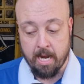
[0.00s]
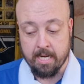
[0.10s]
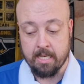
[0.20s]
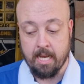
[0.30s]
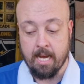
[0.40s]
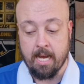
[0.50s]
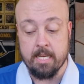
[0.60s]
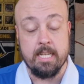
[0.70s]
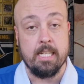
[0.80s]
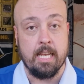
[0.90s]
pack,
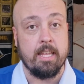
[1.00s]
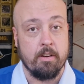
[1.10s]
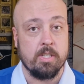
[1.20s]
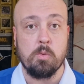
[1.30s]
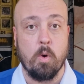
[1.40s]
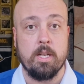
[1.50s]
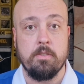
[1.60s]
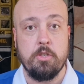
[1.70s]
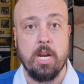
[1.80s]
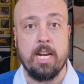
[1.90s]
there is
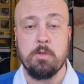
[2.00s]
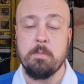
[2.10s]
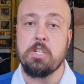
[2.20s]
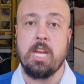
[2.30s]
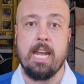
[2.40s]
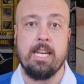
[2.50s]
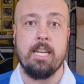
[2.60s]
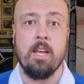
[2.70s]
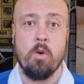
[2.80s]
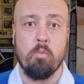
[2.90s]
one change. Mitch Kenny
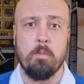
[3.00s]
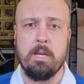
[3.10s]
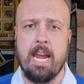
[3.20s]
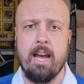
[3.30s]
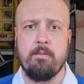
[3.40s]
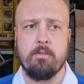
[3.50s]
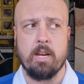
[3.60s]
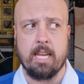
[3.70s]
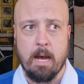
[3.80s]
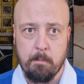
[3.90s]
will be out for
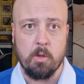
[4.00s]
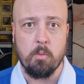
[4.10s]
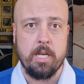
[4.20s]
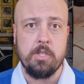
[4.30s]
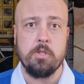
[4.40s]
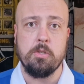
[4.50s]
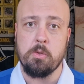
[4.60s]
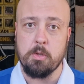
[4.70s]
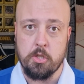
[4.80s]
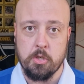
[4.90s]
a couple of weeks due
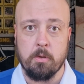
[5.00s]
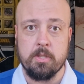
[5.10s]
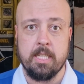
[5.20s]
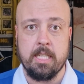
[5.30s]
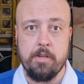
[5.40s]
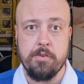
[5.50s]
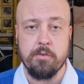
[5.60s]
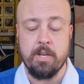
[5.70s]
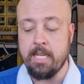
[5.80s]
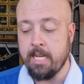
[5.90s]
to a shoulder
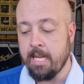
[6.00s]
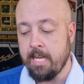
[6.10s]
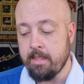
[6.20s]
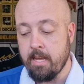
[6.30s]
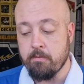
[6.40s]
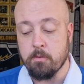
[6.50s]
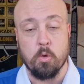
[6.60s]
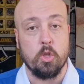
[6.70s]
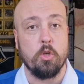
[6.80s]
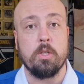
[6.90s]
injury.
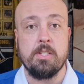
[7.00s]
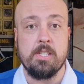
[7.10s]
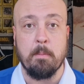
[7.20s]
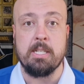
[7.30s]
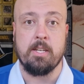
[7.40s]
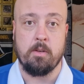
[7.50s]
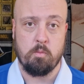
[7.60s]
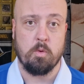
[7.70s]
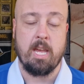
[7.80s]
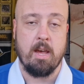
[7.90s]
Therefore, Luke Summerton
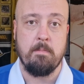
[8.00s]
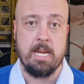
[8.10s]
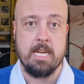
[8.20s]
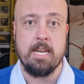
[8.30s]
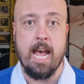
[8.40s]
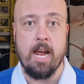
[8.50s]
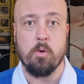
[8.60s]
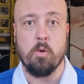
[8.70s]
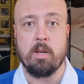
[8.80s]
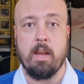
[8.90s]
will come in at
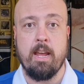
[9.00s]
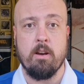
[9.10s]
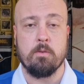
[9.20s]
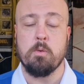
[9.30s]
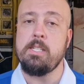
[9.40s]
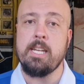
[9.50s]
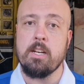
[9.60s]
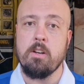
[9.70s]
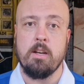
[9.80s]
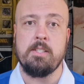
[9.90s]
hooker. And I've always had
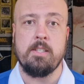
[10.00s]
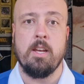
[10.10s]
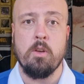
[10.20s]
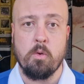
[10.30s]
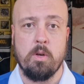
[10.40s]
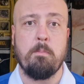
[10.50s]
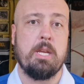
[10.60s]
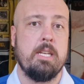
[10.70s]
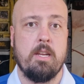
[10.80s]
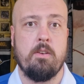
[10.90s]
a nice, good
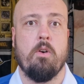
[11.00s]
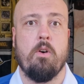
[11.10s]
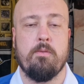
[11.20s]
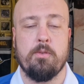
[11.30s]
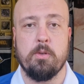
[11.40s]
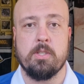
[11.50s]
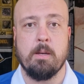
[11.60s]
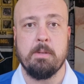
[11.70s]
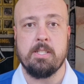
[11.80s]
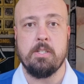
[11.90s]
opinion of Luke
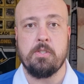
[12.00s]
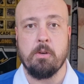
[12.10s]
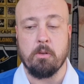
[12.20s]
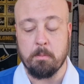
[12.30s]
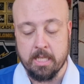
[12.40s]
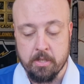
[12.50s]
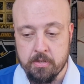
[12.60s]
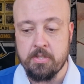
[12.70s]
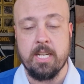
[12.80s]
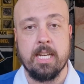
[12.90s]
Summerton. So it'll be
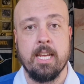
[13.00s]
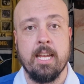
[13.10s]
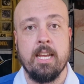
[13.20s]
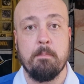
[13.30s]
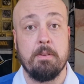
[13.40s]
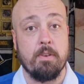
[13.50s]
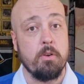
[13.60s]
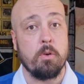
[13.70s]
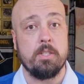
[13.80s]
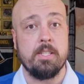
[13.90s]
interesting. It'll be
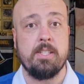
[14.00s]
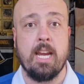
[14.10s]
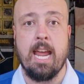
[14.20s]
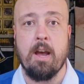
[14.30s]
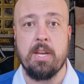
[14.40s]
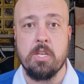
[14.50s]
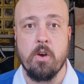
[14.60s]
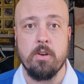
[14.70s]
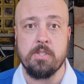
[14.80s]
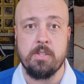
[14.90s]
very good to see how he
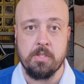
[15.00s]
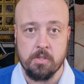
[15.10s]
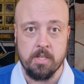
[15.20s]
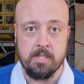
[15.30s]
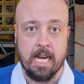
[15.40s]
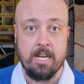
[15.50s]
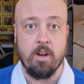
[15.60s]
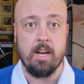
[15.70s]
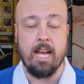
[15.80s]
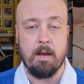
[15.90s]
goes this Thursday
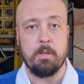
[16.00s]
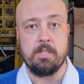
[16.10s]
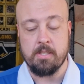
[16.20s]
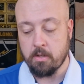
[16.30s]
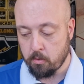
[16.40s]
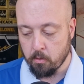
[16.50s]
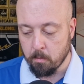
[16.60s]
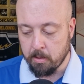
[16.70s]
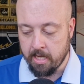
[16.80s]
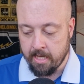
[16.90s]
night up at
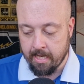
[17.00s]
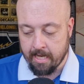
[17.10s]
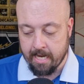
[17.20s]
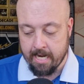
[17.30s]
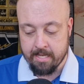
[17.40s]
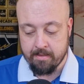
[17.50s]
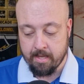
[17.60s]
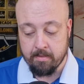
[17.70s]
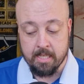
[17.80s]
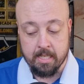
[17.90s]
Suncorp. And
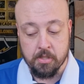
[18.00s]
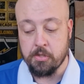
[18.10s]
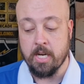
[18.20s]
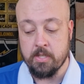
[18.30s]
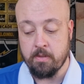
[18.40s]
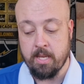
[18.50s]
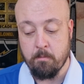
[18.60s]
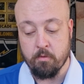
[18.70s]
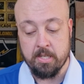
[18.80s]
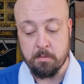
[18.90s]
then the interchange for
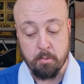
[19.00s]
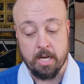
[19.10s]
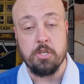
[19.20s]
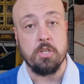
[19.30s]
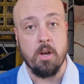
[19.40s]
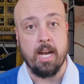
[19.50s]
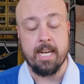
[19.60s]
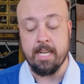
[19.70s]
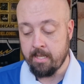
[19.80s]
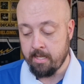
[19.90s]
them reads Brad
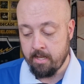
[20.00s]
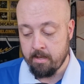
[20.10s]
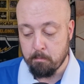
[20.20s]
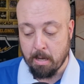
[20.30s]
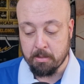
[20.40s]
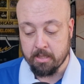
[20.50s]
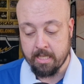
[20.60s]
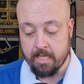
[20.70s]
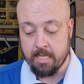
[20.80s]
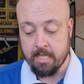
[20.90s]
Schneider,
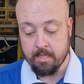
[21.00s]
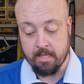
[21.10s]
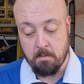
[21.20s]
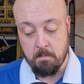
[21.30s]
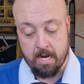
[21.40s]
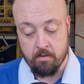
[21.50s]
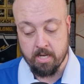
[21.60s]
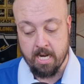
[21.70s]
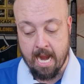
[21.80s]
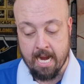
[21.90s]
Papali'i, Liam
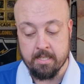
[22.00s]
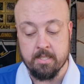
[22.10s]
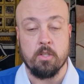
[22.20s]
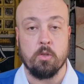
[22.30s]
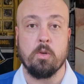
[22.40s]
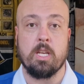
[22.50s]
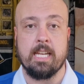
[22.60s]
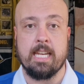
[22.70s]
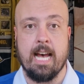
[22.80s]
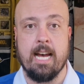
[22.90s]
Henry and Luke
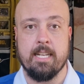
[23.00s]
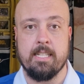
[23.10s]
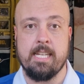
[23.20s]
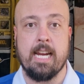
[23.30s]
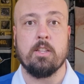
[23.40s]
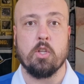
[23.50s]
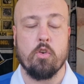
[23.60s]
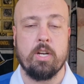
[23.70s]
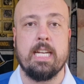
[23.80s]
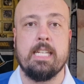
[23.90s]
Garner. Dane
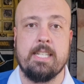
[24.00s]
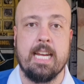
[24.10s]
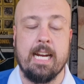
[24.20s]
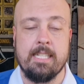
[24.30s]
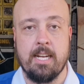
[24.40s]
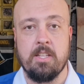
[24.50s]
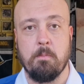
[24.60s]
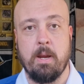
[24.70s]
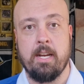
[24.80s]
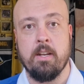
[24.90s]
Laurie is the 18th
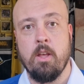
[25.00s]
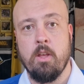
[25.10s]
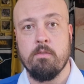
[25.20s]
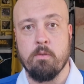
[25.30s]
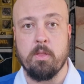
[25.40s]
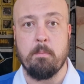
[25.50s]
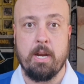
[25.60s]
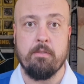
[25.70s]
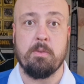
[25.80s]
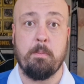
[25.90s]
man for the
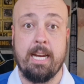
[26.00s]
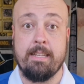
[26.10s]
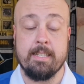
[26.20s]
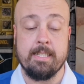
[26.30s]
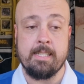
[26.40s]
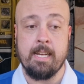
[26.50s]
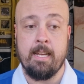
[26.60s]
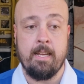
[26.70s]
Penrith Panthers.